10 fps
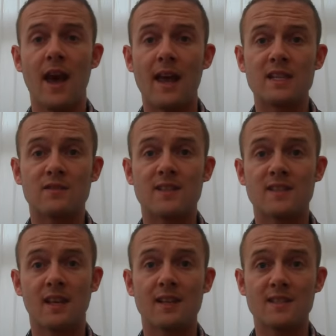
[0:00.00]
It's
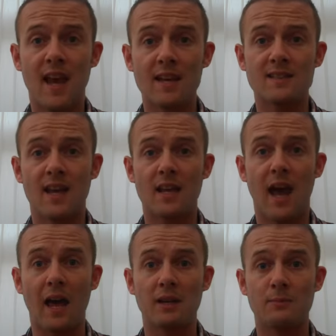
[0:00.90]
facilitated
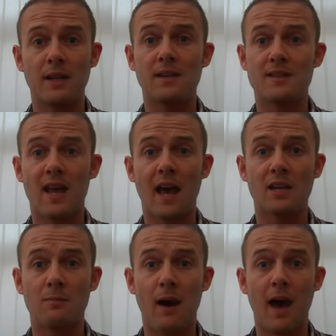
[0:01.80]
and been
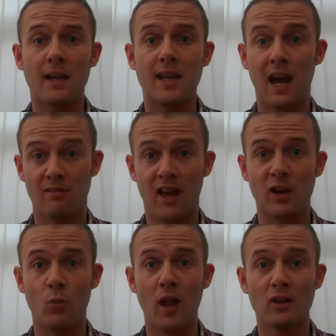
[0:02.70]
designed by
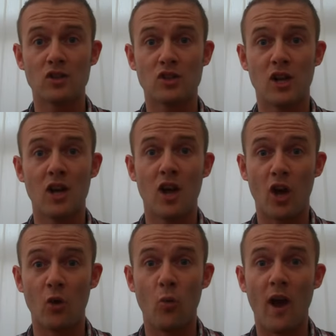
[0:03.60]
Caroline Welch,
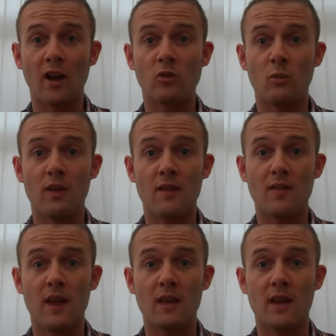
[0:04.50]
who works
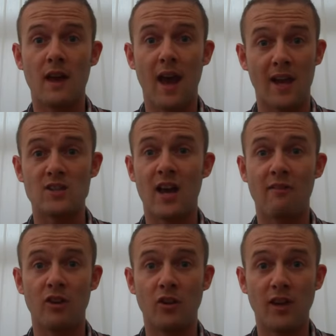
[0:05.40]
within the
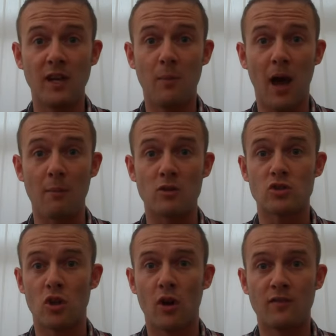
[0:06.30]
HR and OD department.
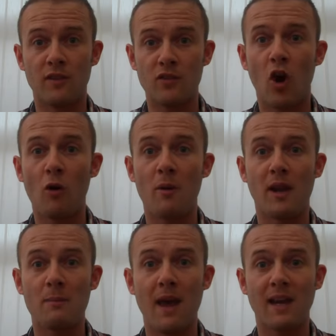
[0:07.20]
So if you've not
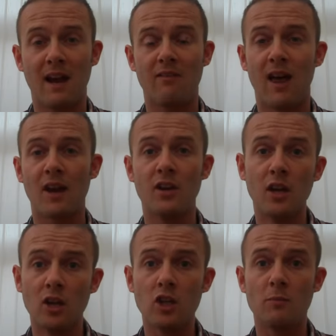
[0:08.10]
already met Caroline,
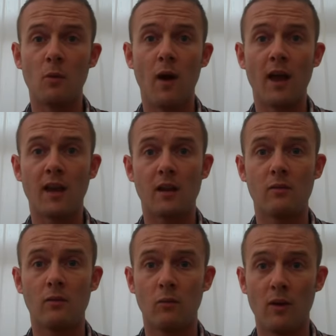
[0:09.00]
you'll be
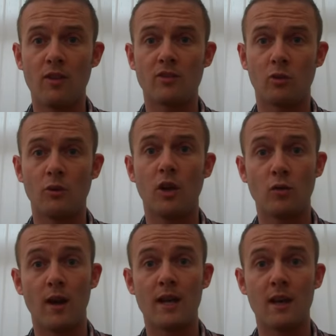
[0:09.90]
working with her to a
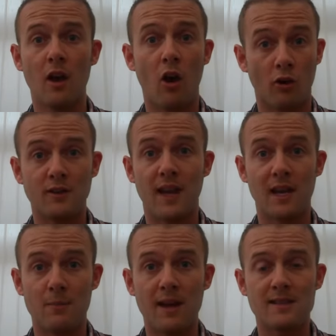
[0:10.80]
degree on a
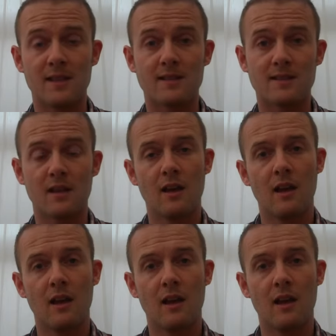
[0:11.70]
daily basis.